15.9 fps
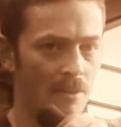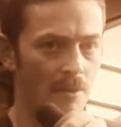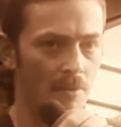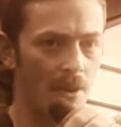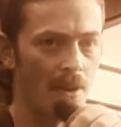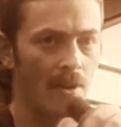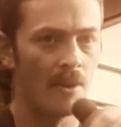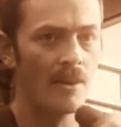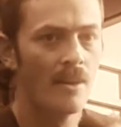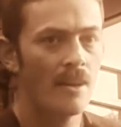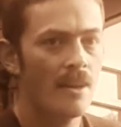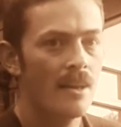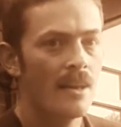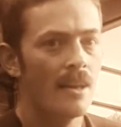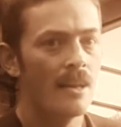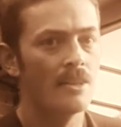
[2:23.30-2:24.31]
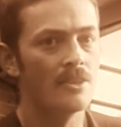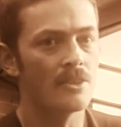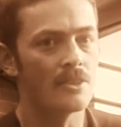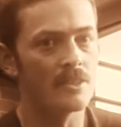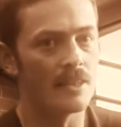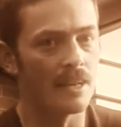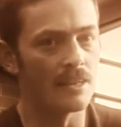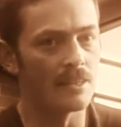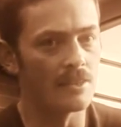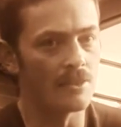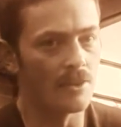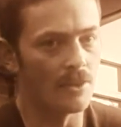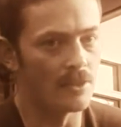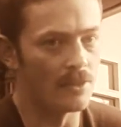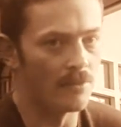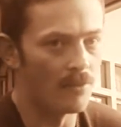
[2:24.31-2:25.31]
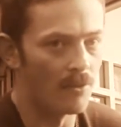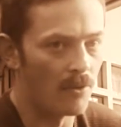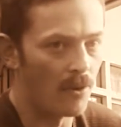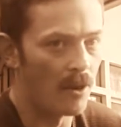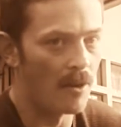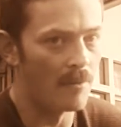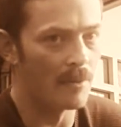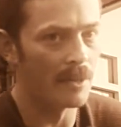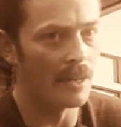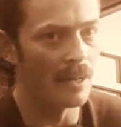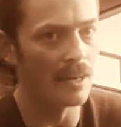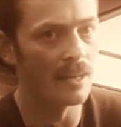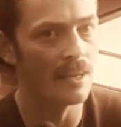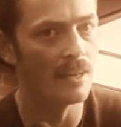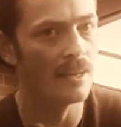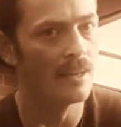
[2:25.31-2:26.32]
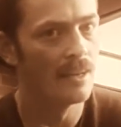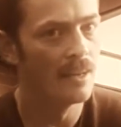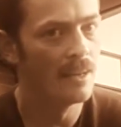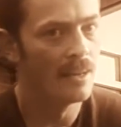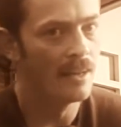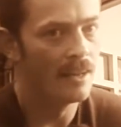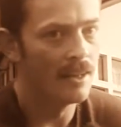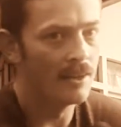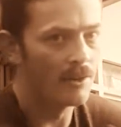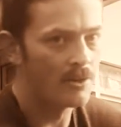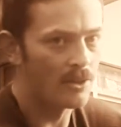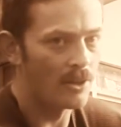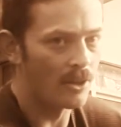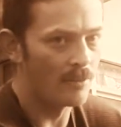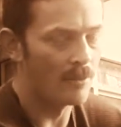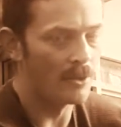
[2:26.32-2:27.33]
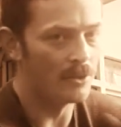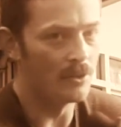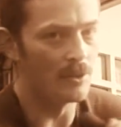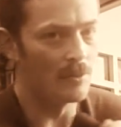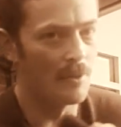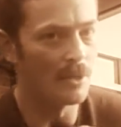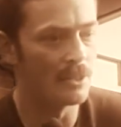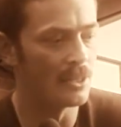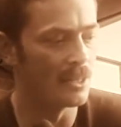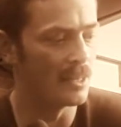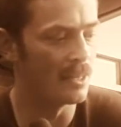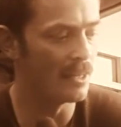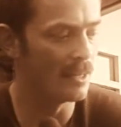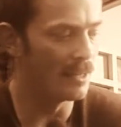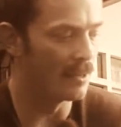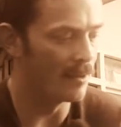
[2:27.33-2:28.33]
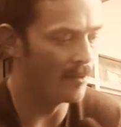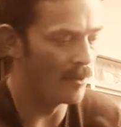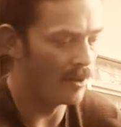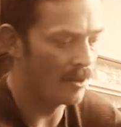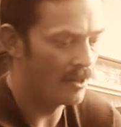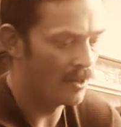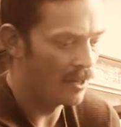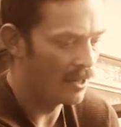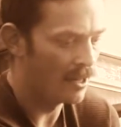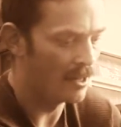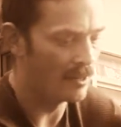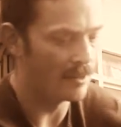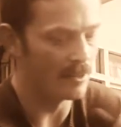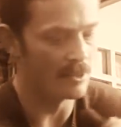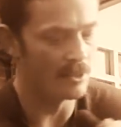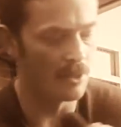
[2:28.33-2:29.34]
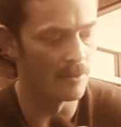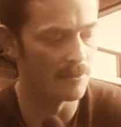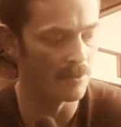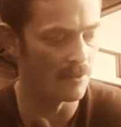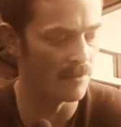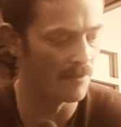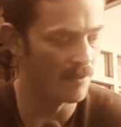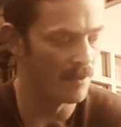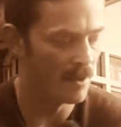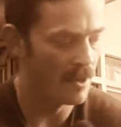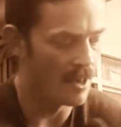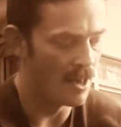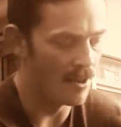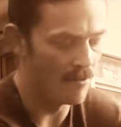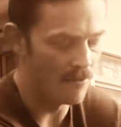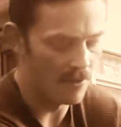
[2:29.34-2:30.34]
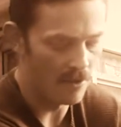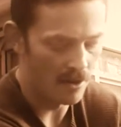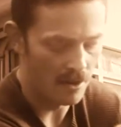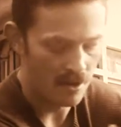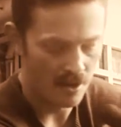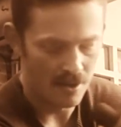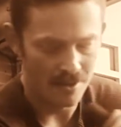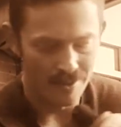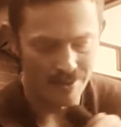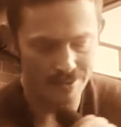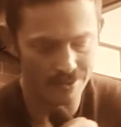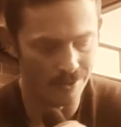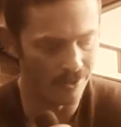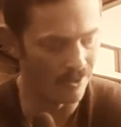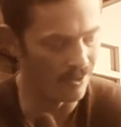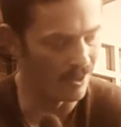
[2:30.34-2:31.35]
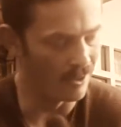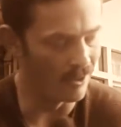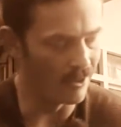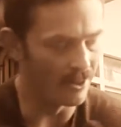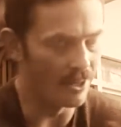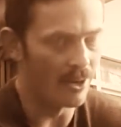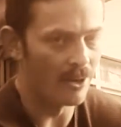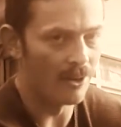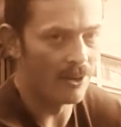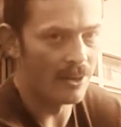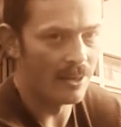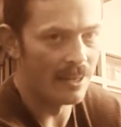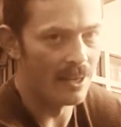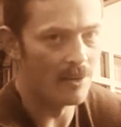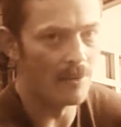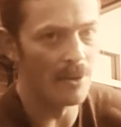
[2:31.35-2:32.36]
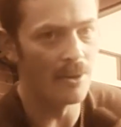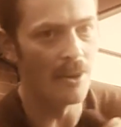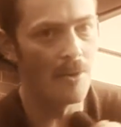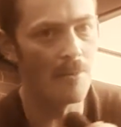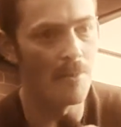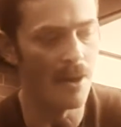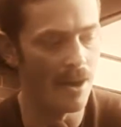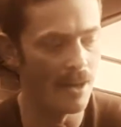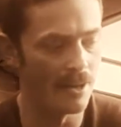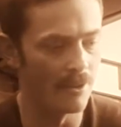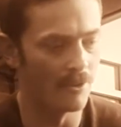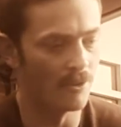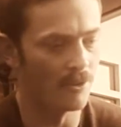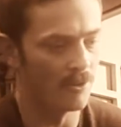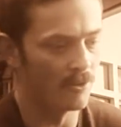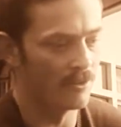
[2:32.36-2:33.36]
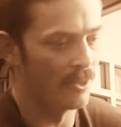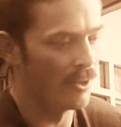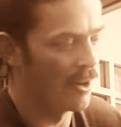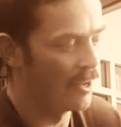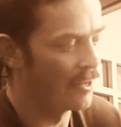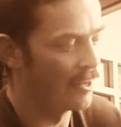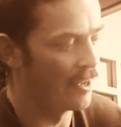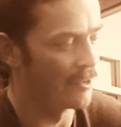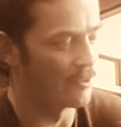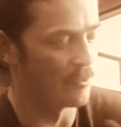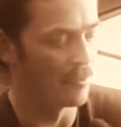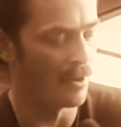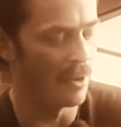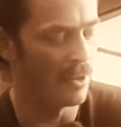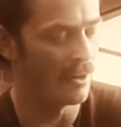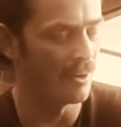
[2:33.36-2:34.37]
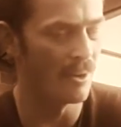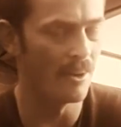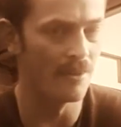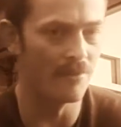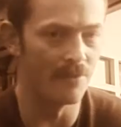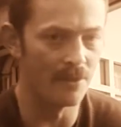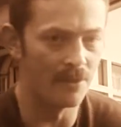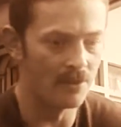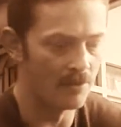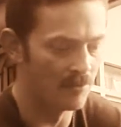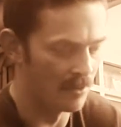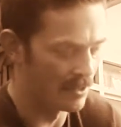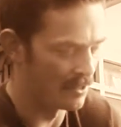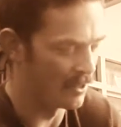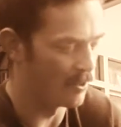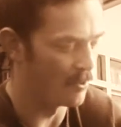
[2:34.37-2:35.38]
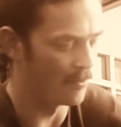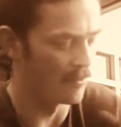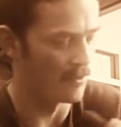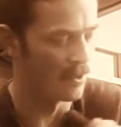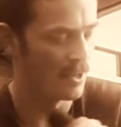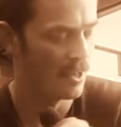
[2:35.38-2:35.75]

elbow and just exercise the forearm. Okay, looks like I'm not doing much here in terms of effort. There's not a lot going on in the elbow, no pain at all, no unnatural pain. I know Phil, myself,